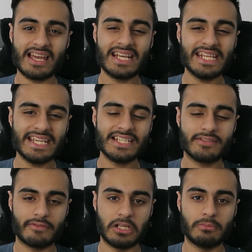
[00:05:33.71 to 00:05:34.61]
and it is
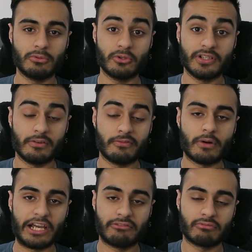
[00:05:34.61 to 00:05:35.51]
available in a
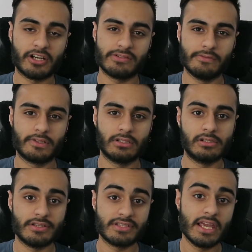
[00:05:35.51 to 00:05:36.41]
wide variety of
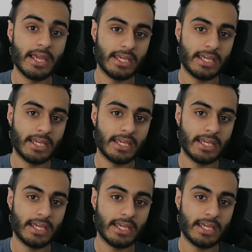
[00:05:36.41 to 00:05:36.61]
colours.